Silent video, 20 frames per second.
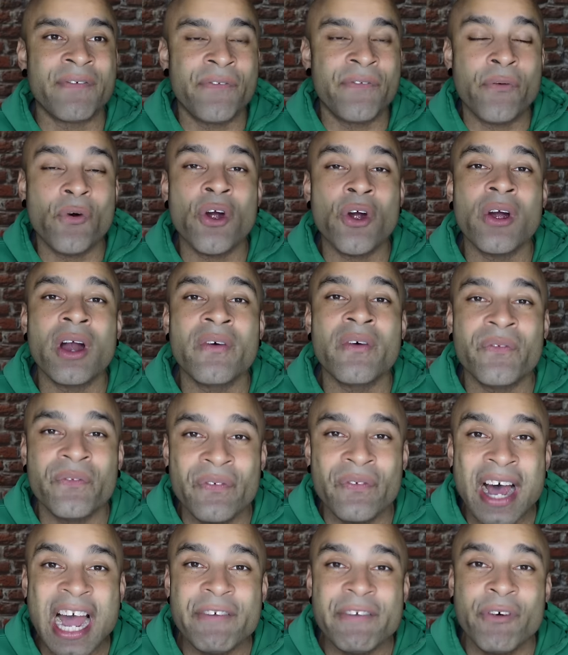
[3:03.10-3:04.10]
4 or
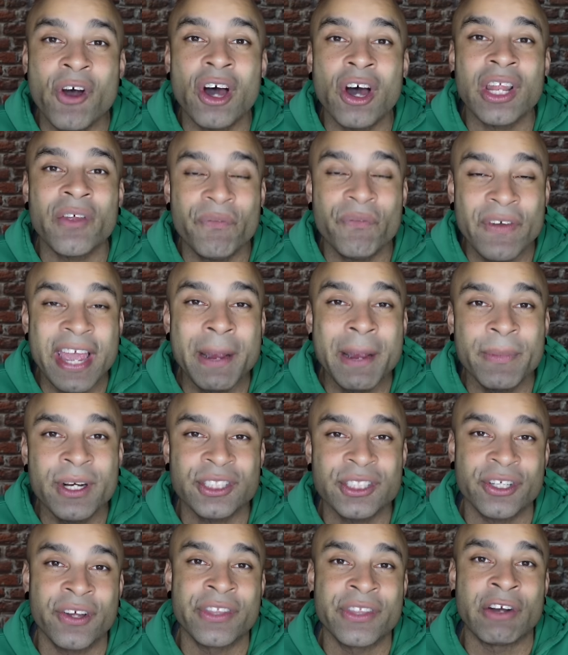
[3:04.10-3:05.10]
5 Hall of
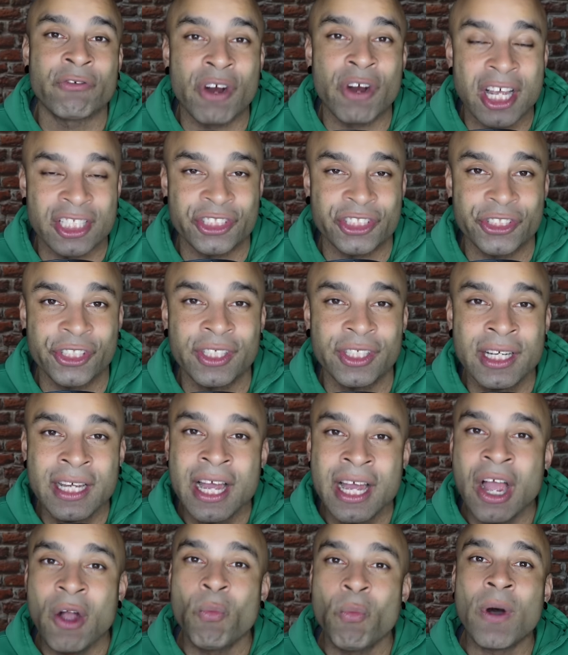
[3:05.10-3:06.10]
Famers on their roster,
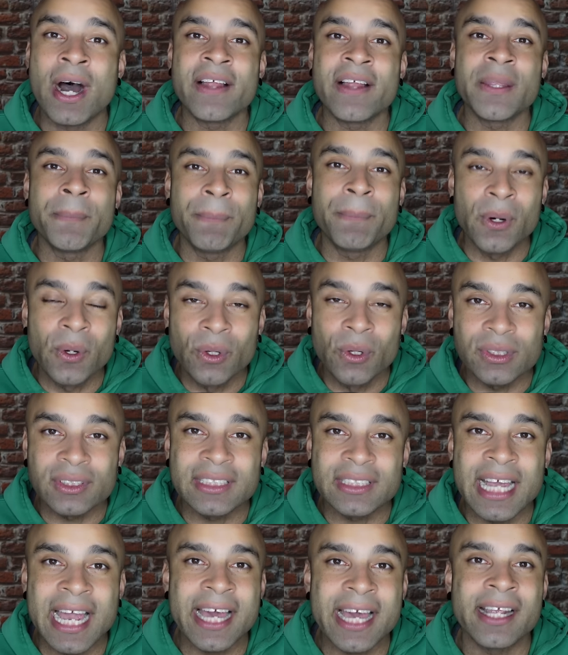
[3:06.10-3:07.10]
while the
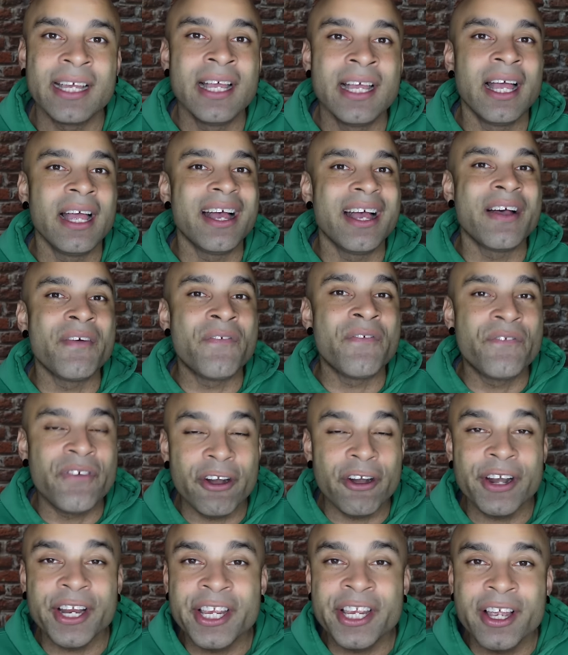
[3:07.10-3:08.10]
Bulls had a
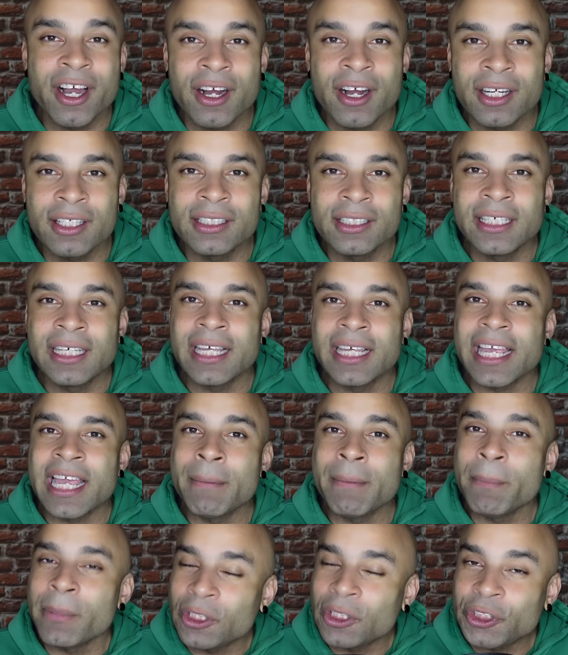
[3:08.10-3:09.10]
very young,
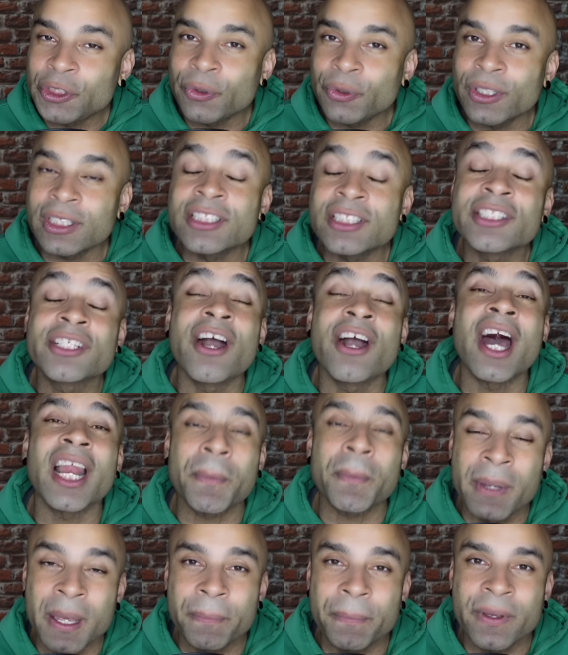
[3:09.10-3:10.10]
immature
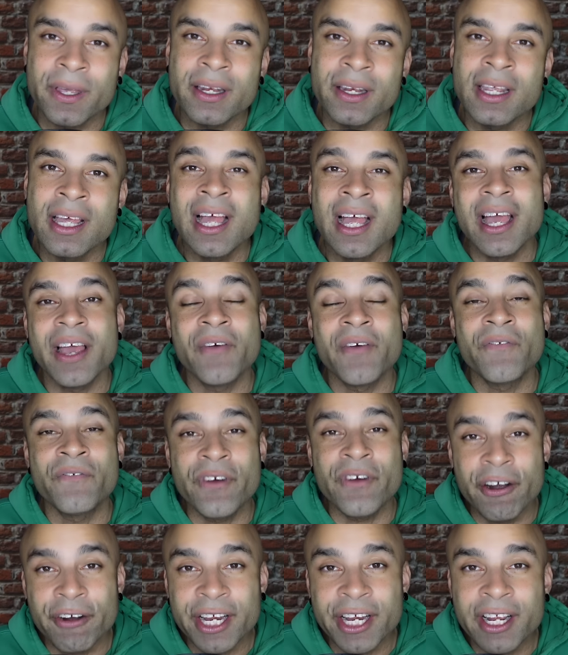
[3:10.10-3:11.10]
Scottie Pippen, a
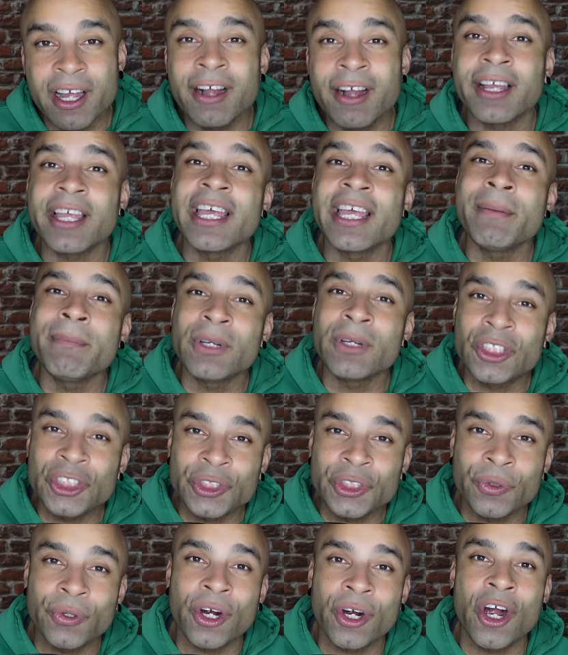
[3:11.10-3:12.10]
very young,
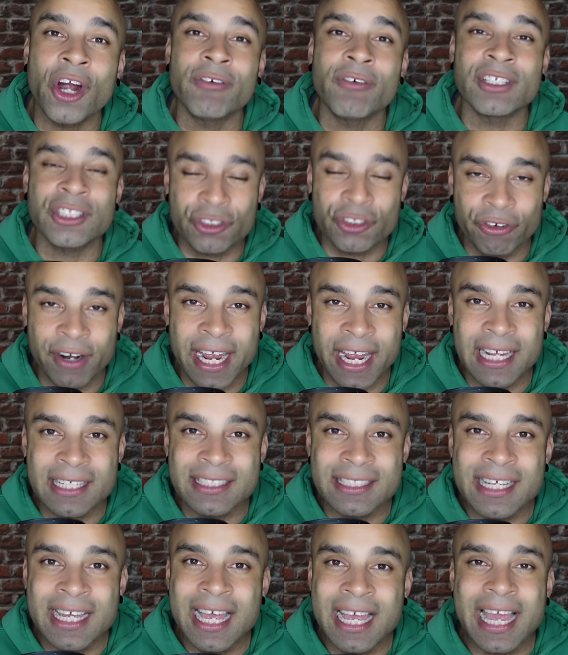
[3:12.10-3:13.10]
immature Horace
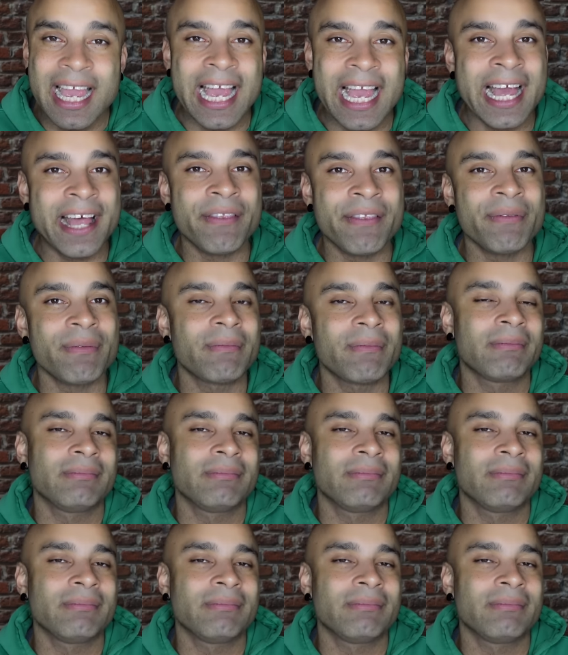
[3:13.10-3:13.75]
Grant, and